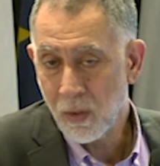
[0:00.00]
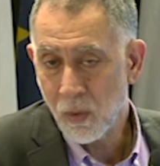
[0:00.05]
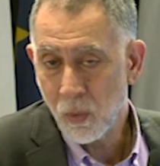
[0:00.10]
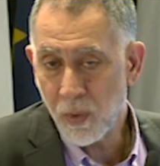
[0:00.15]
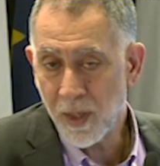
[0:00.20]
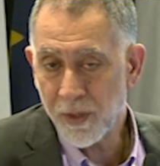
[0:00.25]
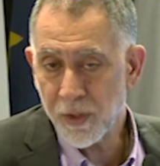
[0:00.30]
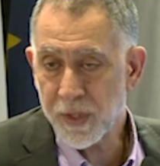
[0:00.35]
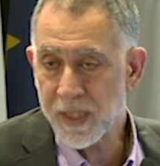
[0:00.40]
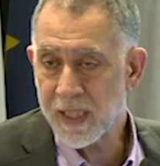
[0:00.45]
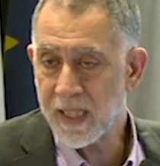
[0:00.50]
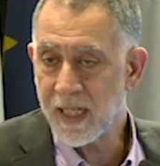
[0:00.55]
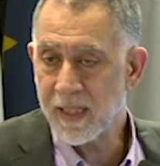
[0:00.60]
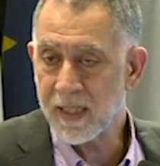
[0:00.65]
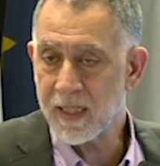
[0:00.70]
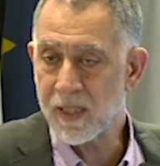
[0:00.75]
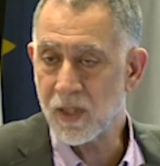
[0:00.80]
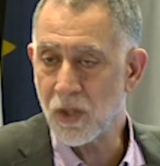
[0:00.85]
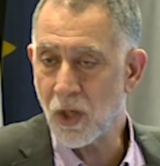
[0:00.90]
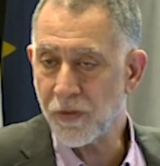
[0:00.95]
where the state
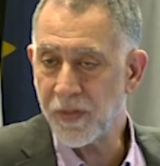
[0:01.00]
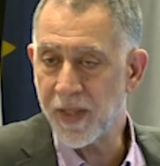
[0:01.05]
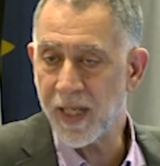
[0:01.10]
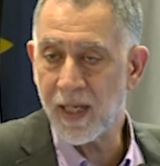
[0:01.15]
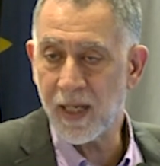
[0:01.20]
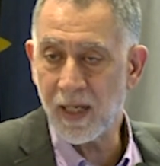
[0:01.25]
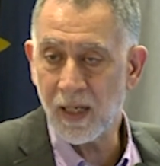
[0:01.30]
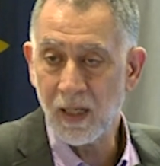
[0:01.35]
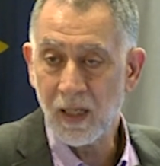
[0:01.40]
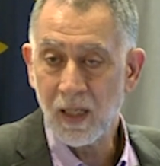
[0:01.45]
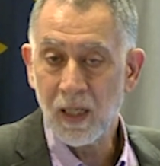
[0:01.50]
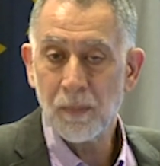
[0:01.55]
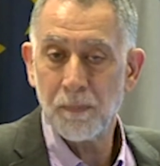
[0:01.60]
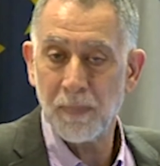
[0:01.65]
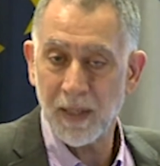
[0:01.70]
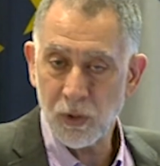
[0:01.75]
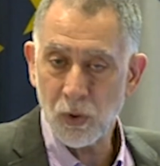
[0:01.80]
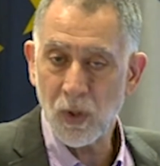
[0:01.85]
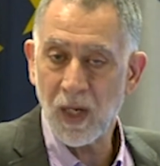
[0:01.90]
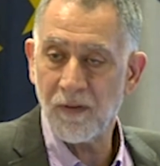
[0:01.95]
is not there,
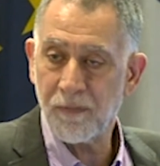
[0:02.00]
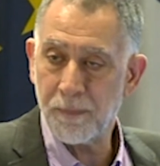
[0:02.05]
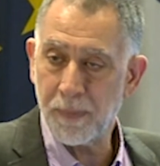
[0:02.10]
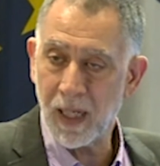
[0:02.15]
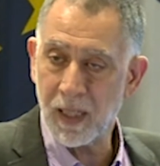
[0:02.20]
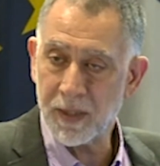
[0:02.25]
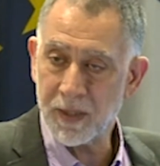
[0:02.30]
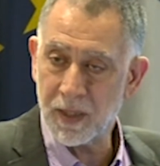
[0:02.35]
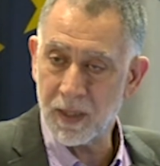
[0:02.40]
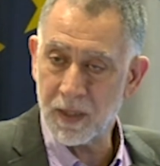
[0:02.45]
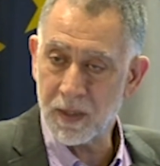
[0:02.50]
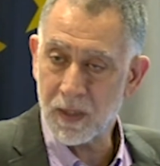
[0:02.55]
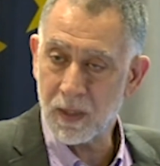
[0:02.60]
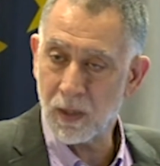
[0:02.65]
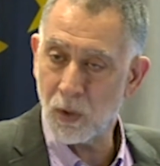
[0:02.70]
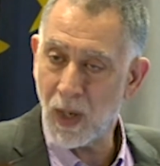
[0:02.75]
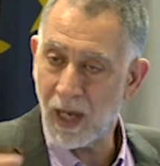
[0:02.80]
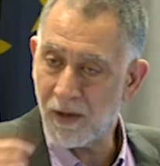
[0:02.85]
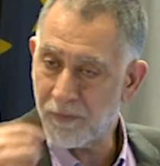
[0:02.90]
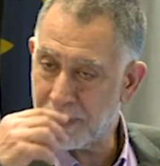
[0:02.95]
but you have parties
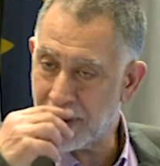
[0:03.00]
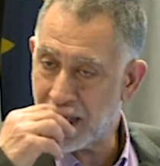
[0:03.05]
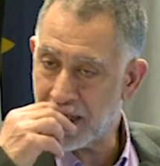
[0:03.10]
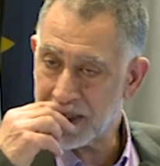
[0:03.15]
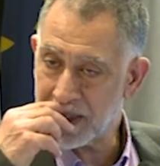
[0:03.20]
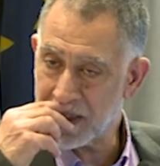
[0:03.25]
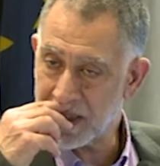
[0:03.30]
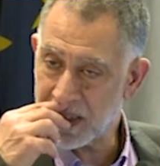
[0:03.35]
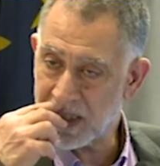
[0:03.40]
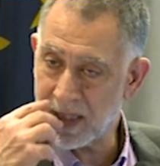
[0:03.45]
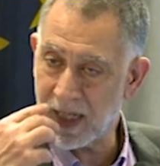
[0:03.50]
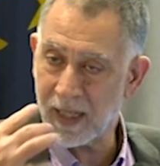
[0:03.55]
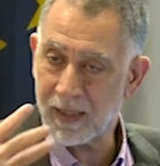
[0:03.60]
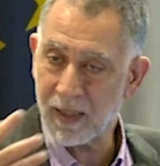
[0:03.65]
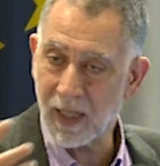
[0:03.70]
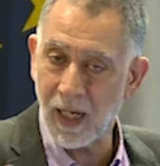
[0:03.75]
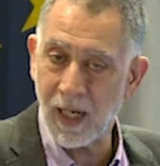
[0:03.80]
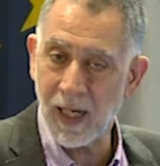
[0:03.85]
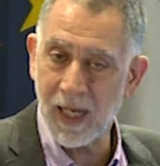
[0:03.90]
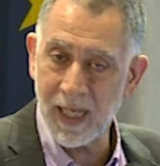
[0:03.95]
that
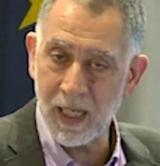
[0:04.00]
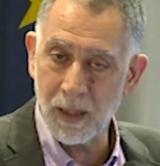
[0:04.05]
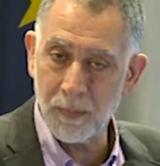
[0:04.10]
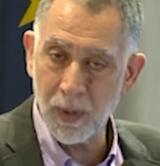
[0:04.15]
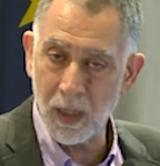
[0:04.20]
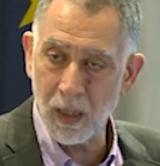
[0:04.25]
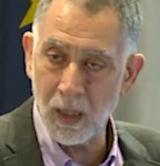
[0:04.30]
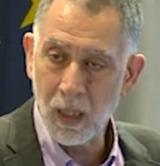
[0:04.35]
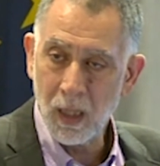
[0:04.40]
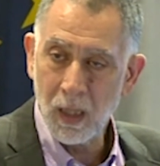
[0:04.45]
are able